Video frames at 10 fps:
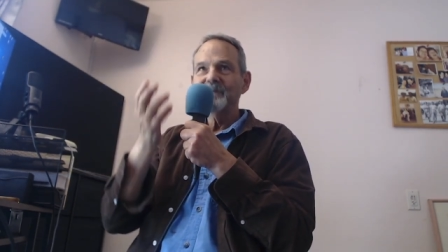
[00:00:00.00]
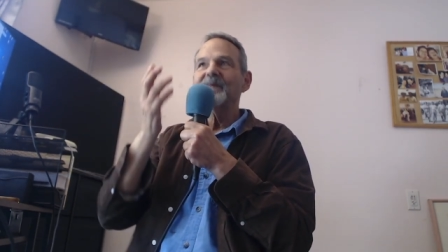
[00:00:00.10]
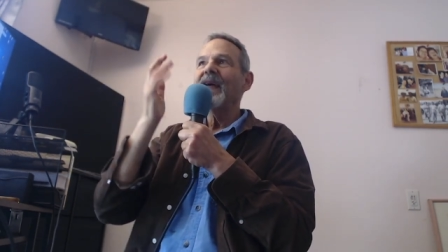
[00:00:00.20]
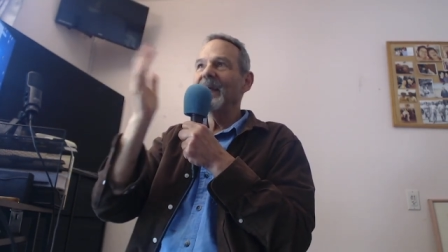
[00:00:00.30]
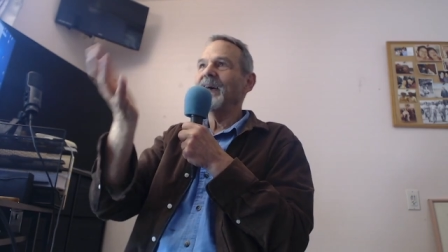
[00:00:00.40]

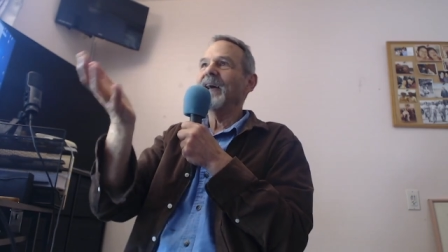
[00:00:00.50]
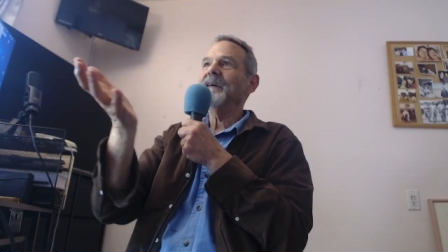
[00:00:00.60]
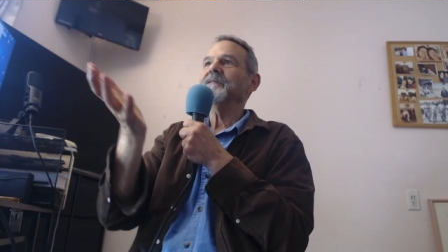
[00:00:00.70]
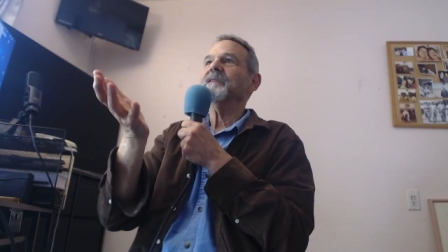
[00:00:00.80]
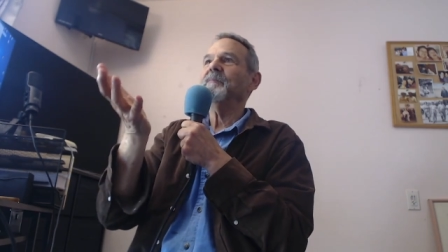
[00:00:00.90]
And I had a
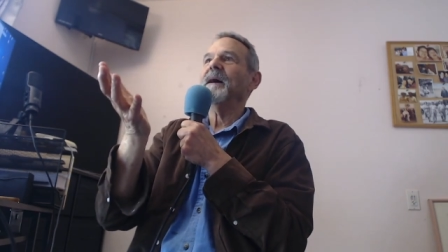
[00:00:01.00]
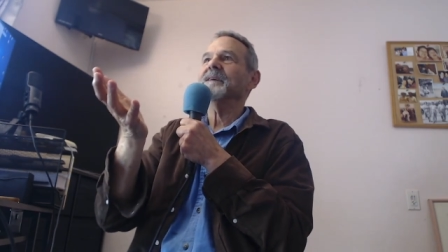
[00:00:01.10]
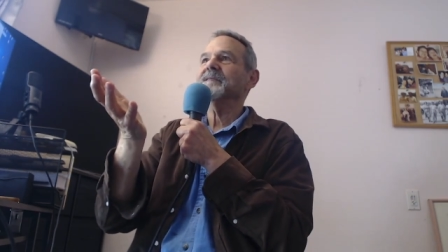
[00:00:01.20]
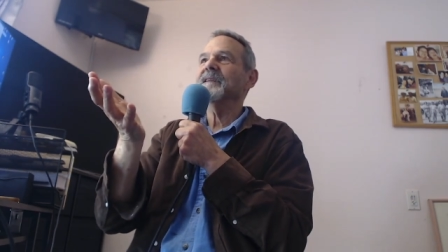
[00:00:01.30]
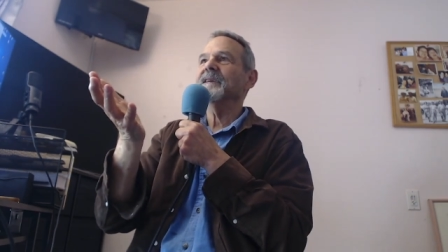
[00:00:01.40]

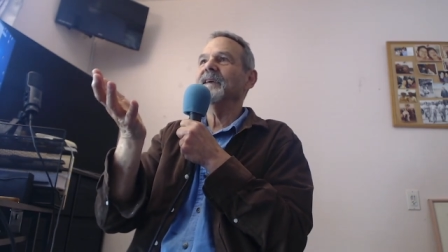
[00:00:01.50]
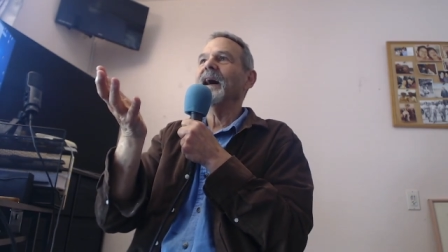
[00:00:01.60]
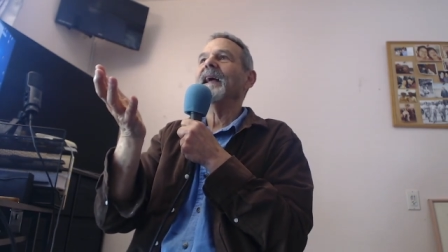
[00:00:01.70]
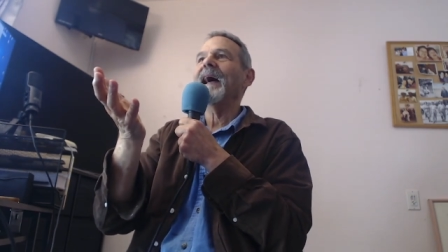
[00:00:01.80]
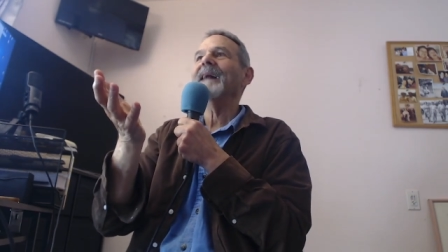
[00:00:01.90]

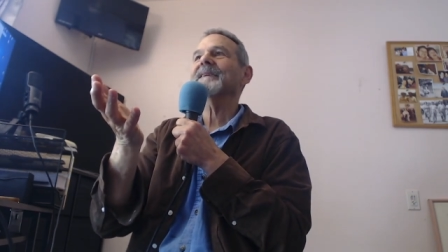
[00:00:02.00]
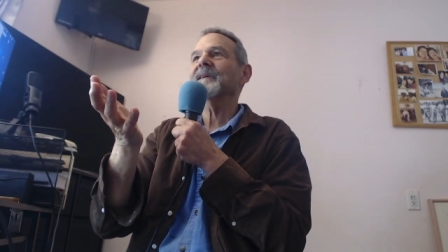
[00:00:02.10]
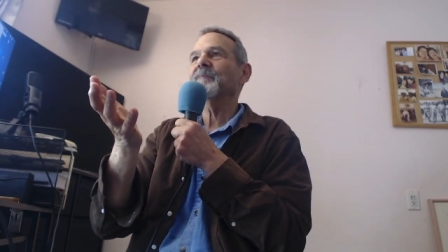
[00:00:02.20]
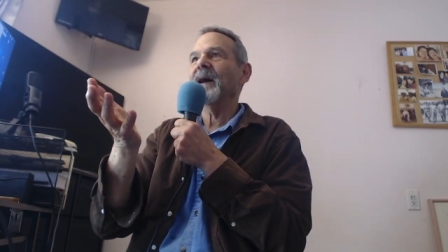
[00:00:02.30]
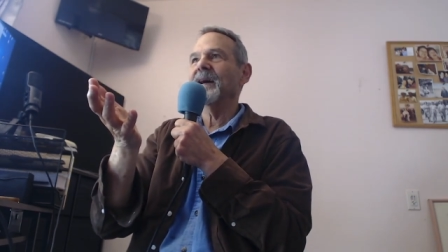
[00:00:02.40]

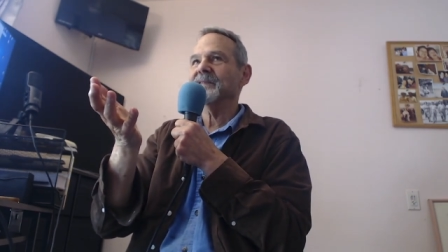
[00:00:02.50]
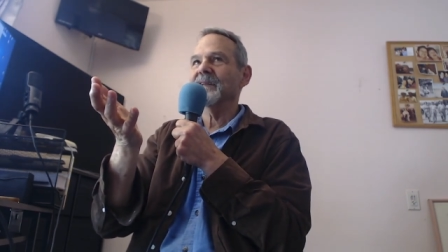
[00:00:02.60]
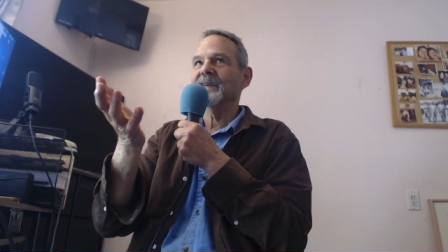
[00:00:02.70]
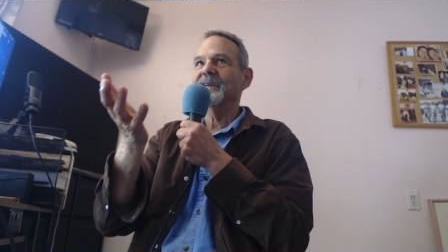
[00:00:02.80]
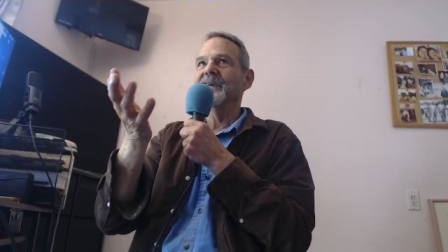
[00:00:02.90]

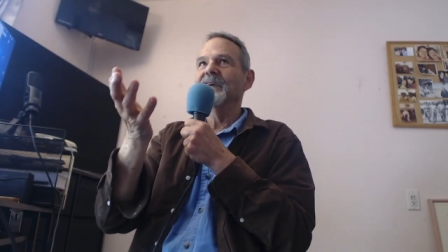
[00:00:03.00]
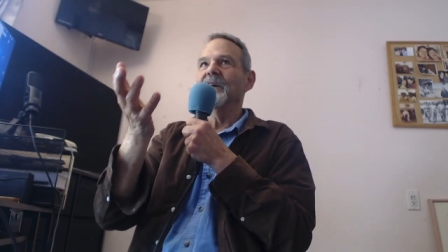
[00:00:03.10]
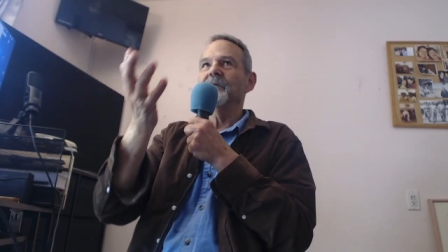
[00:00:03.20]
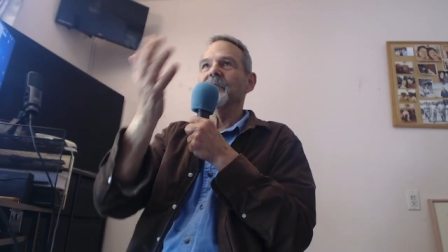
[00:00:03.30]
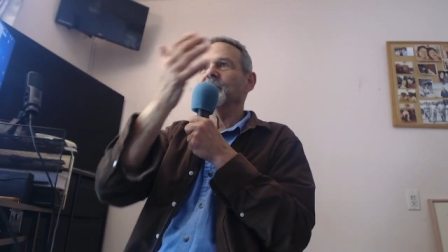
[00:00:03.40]
capacity
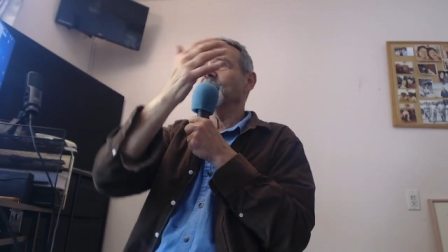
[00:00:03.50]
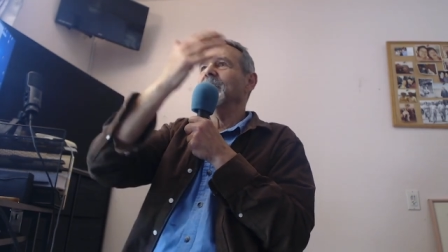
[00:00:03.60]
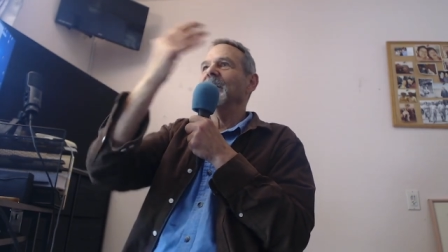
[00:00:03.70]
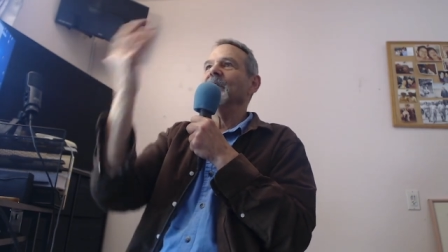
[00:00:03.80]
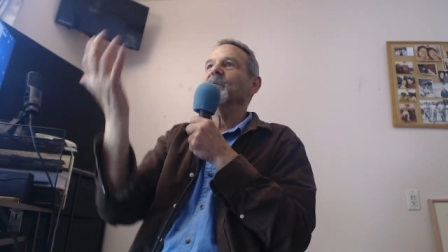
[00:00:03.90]
for
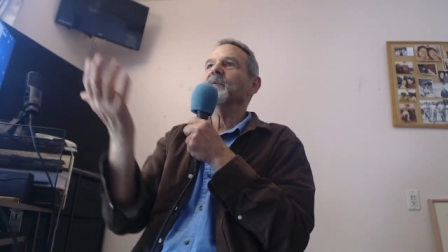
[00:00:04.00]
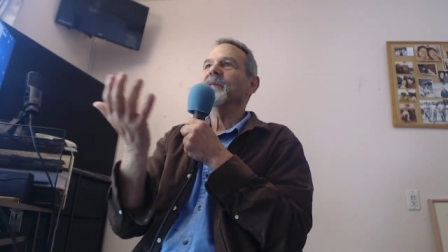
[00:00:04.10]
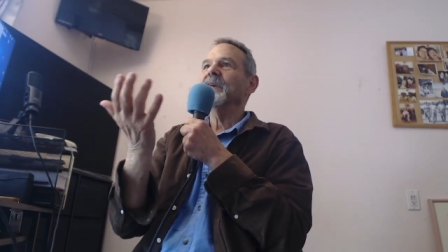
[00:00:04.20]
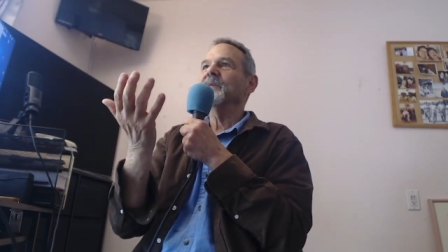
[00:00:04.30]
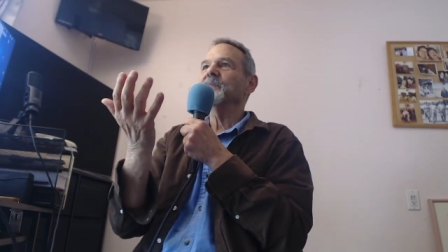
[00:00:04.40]
creating
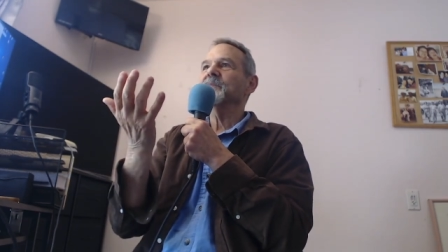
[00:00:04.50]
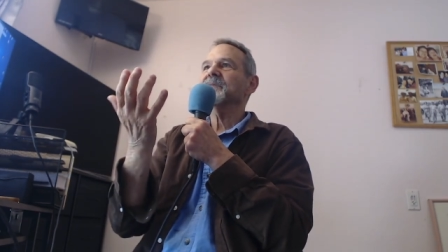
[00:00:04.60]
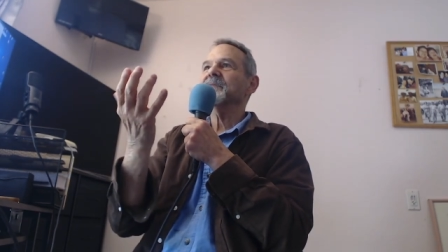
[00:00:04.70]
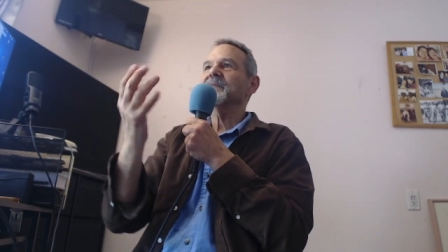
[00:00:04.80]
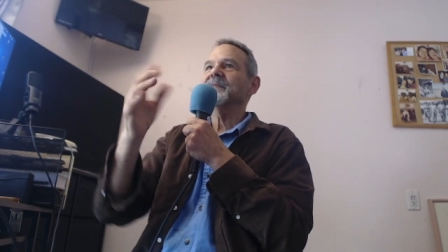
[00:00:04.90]
themes
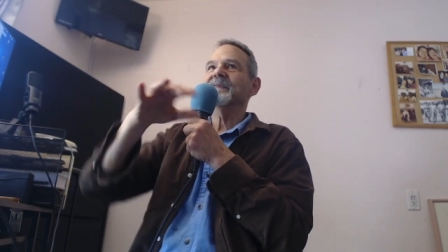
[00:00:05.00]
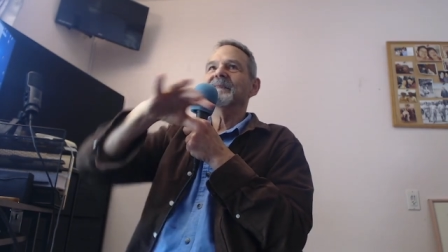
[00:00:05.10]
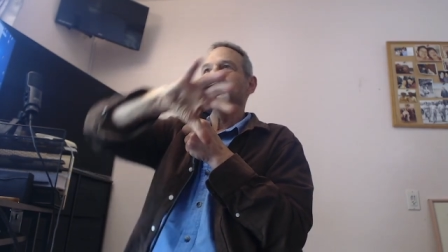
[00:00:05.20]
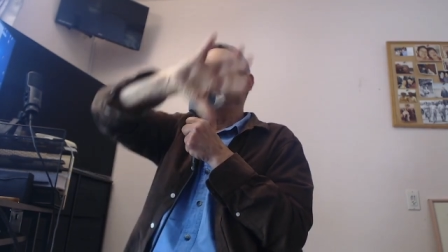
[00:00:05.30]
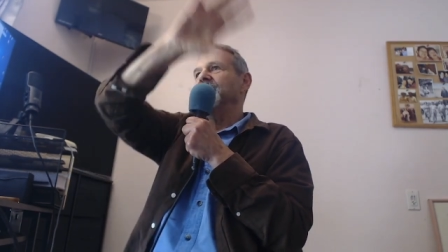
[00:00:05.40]

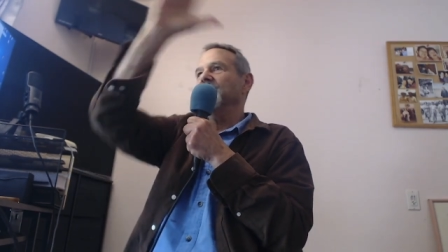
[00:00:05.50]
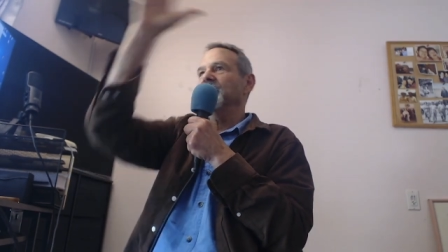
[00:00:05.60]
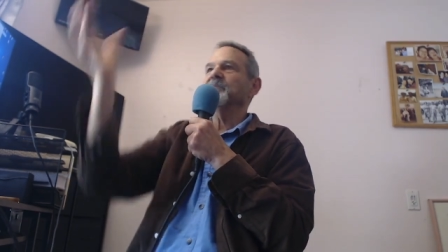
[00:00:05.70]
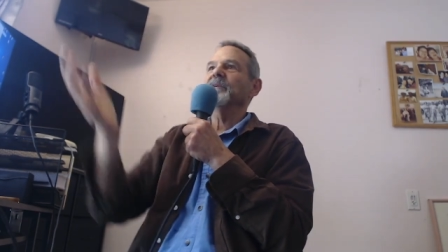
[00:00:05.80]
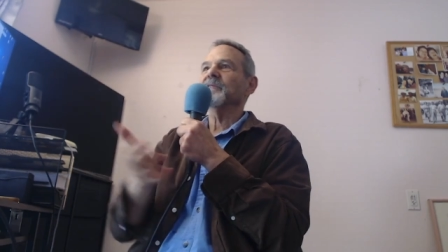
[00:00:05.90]
that you could
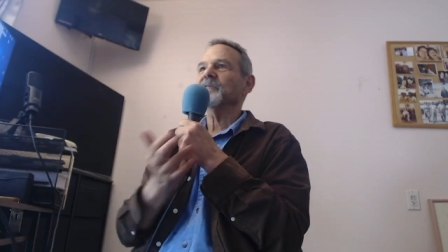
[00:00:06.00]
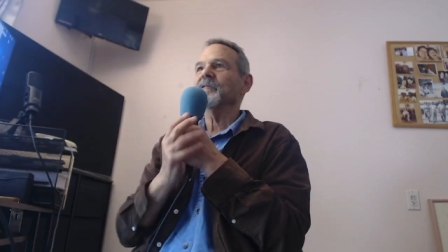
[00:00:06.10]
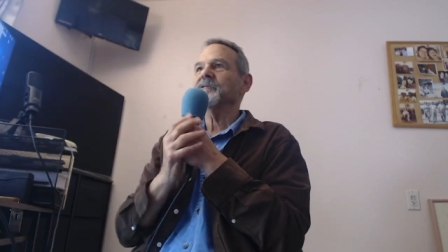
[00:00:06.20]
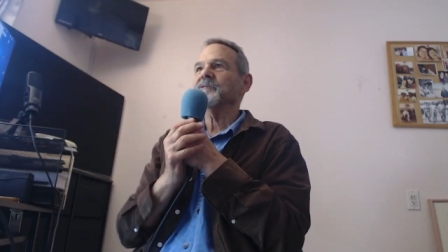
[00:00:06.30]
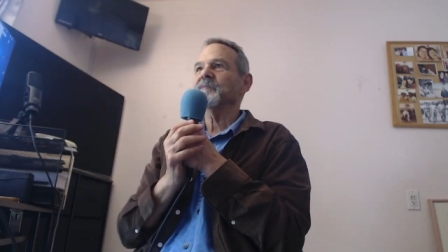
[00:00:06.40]
build a
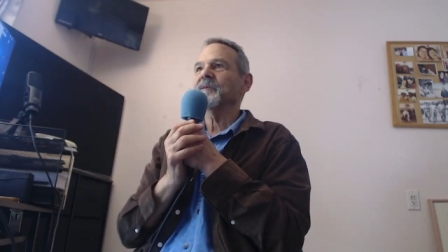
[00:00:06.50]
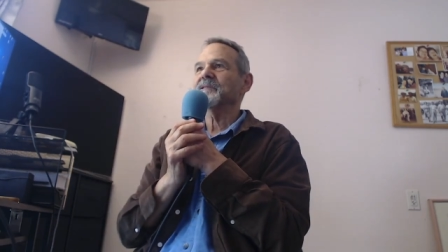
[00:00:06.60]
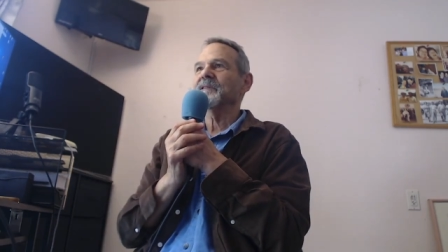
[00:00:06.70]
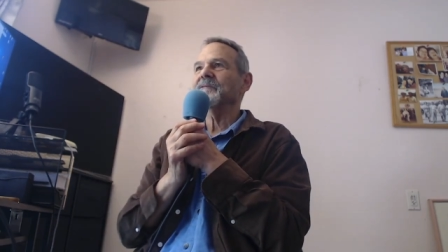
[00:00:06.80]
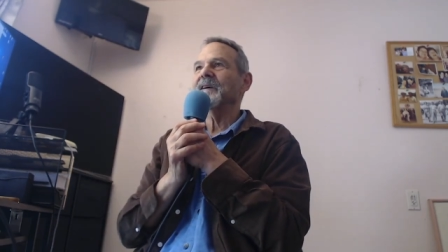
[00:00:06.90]
crossword puzzle
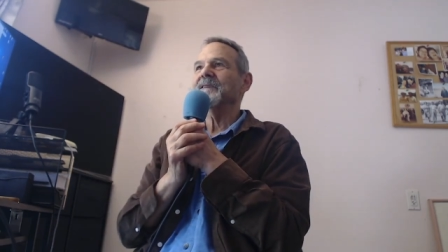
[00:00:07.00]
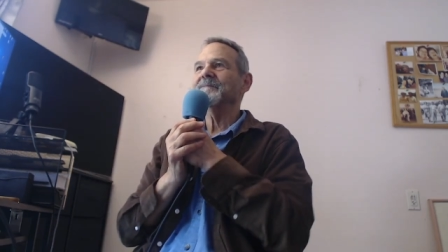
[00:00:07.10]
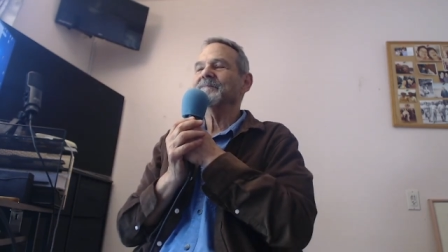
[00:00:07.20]
around.